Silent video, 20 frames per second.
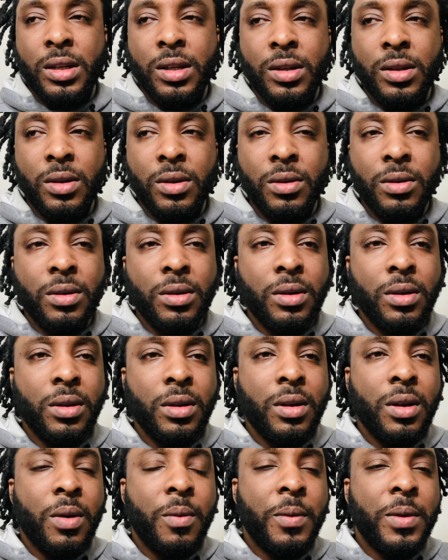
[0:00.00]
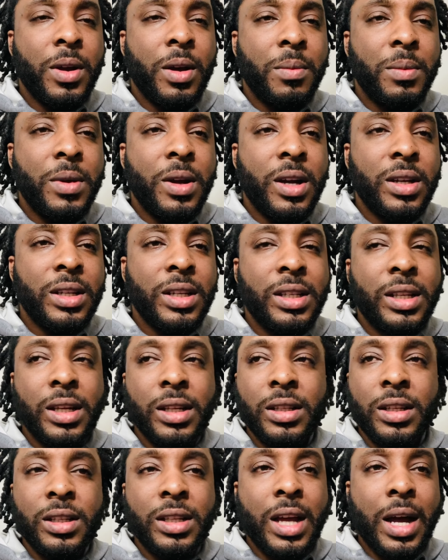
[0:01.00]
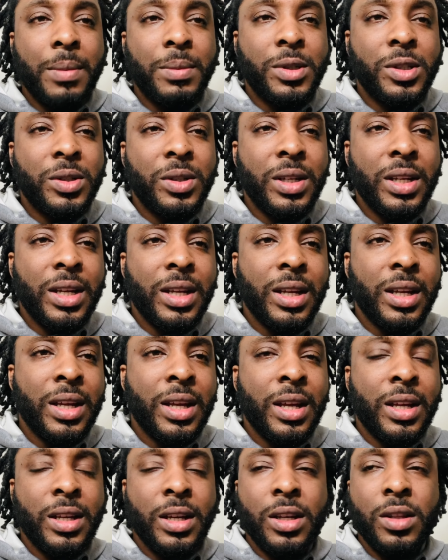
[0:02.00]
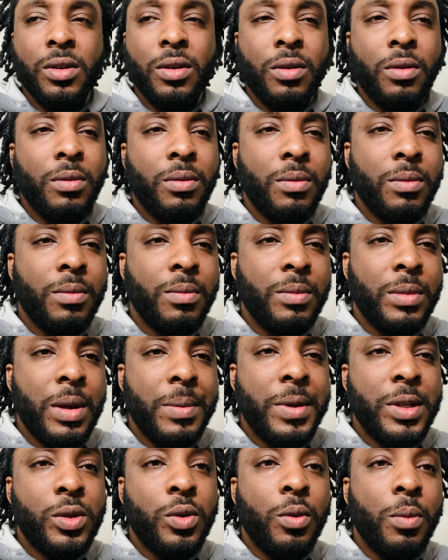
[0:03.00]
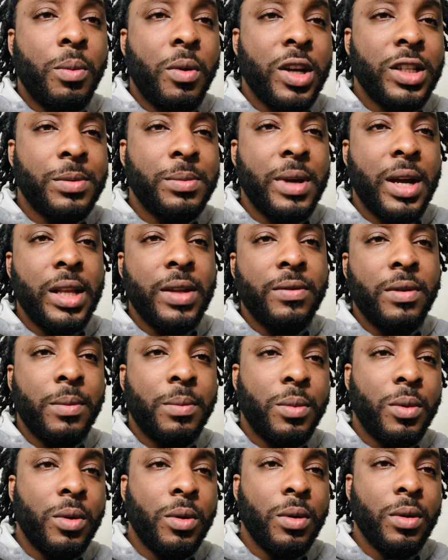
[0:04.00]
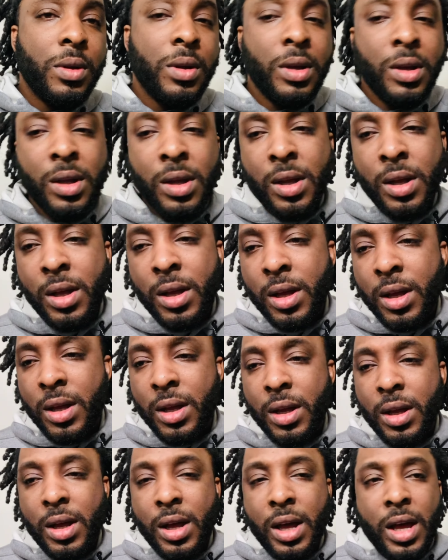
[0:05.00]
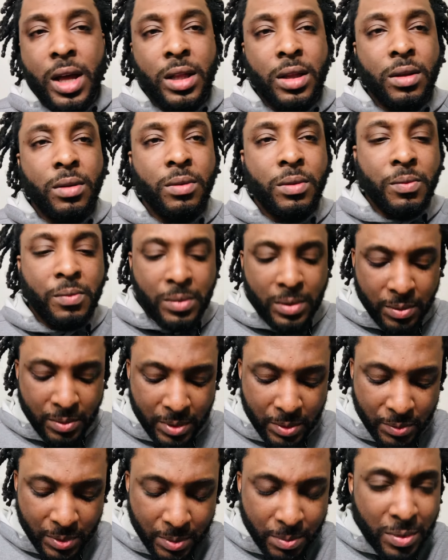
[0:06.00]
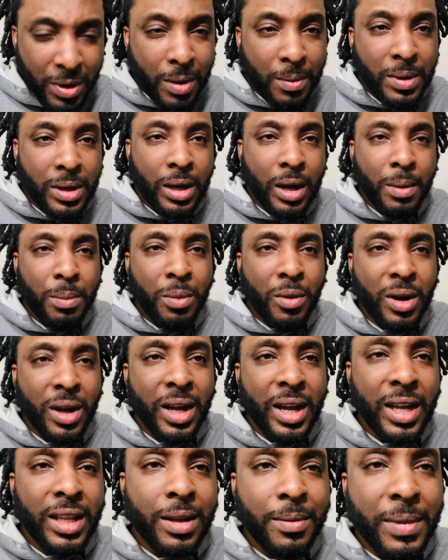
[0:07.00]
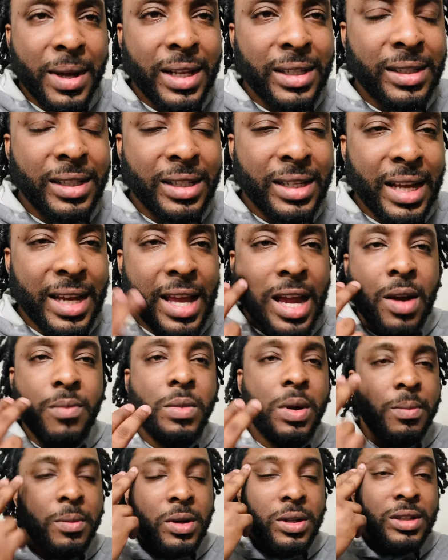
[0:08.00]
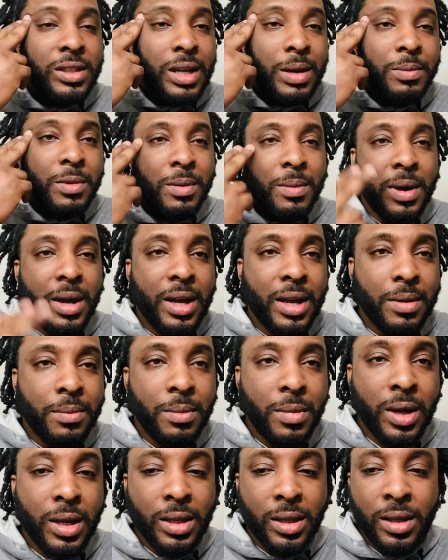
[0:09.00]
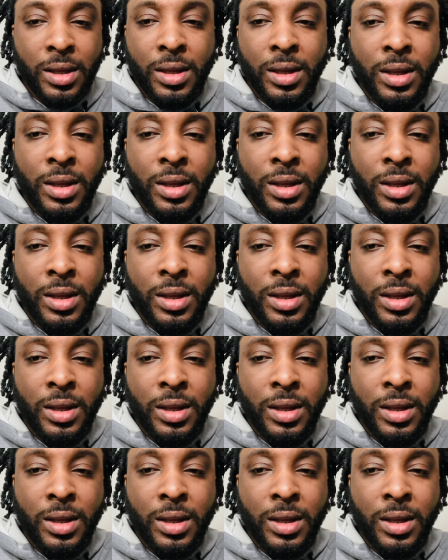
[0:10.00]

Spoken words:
You know, we up there in the top three. You know, maybe 2 points behind Liverpool, and we're probably a point ahead of Man City. I can't remember the top of my head, but